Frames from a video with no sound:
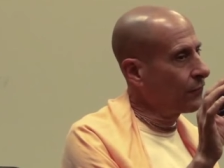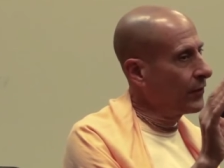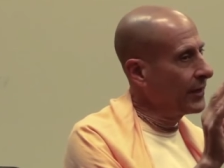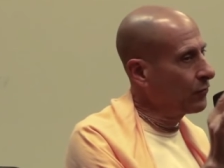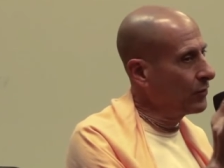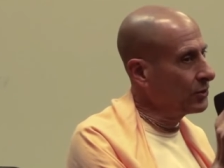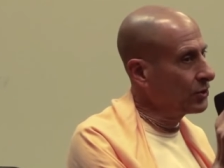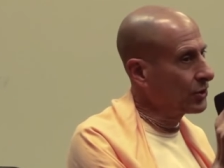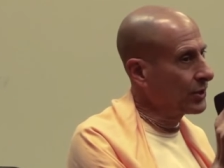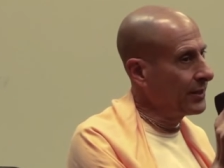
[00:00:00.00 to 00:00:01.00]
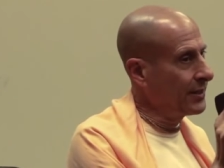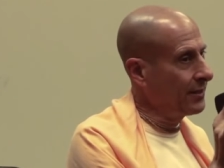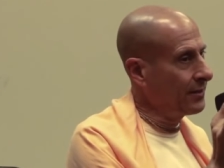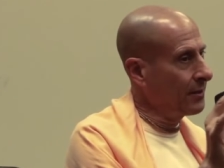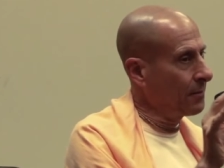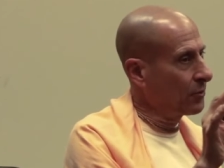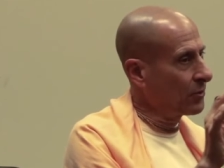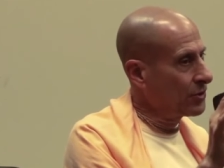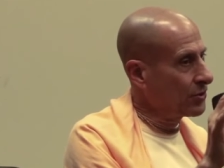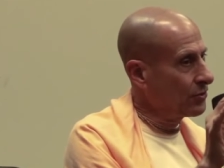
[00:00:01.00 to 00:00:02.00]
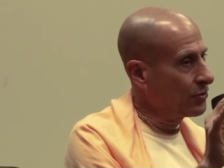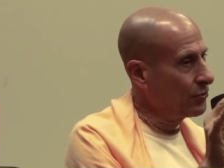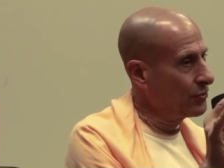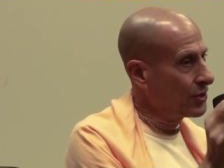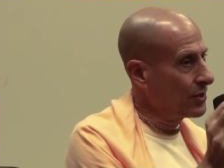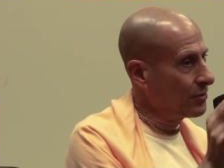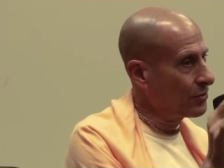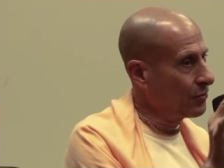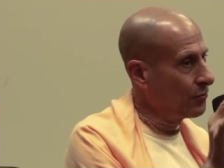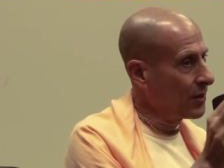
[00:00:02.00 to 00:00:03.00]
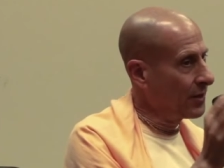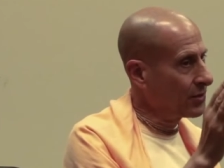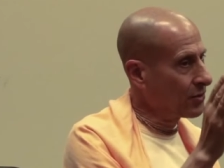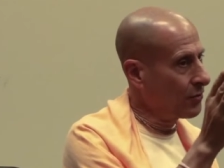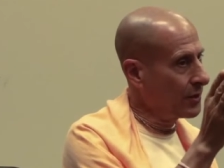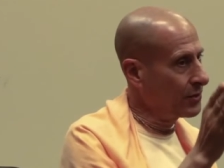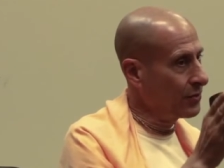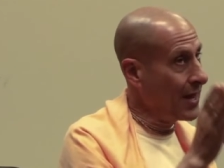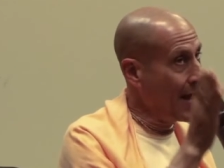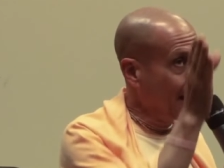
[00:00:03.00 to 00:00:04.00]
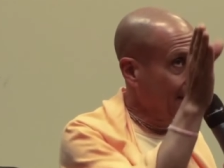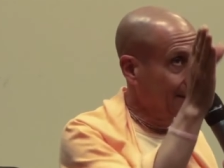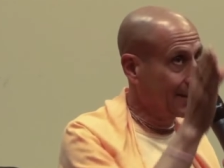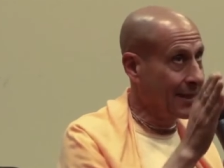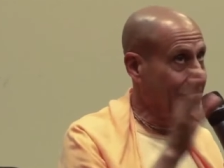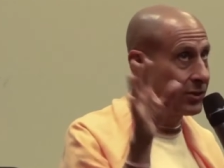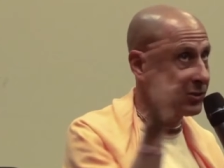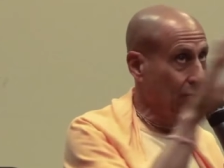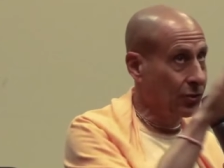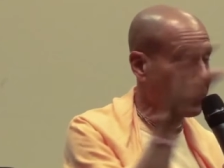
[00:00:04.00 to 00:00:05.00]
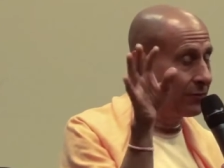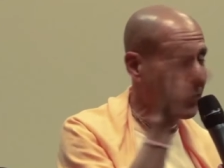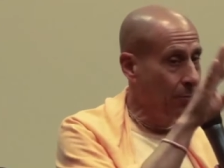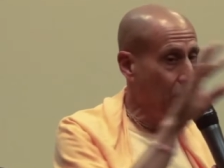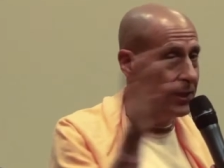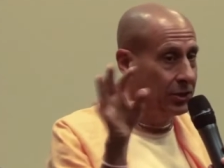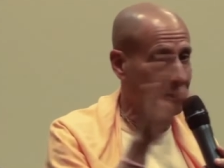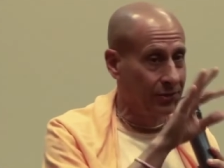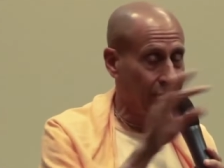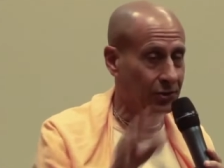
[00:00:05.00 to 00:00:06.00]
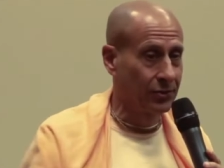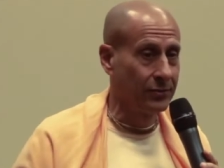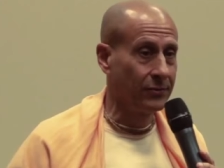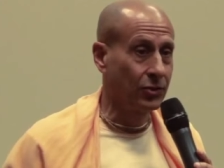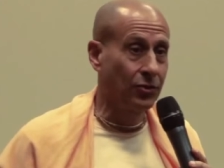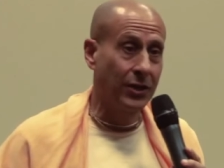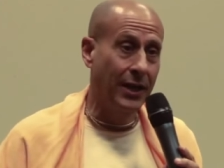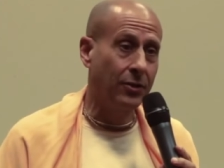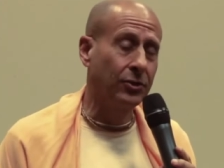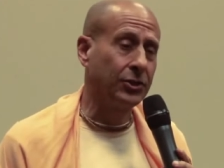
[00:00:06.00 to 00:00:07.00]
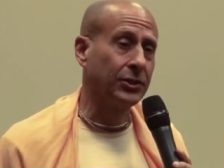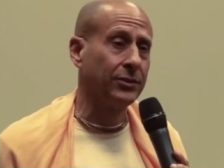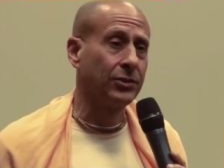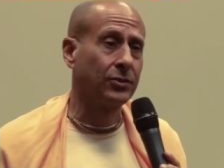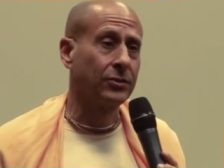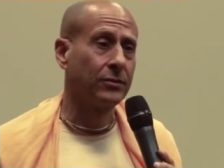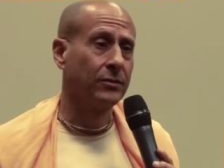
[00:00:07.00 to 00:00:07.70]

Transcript: frequency a person tunes into, one is going to access certain vibrations, certain energies.